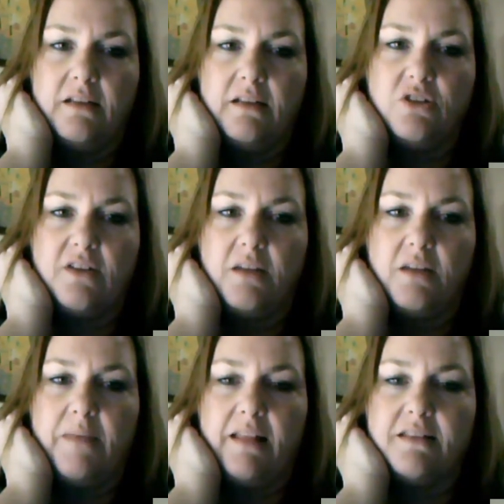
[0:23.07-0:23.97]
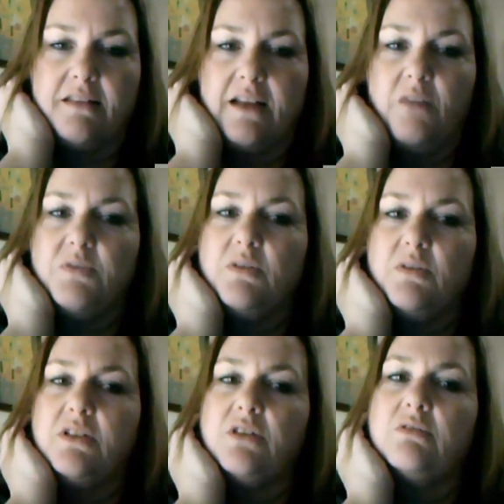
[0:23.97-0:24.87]
and just kind of balance it out between
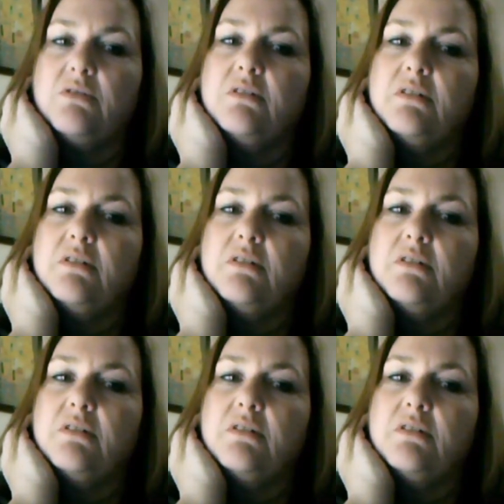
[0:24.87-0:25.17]
the two.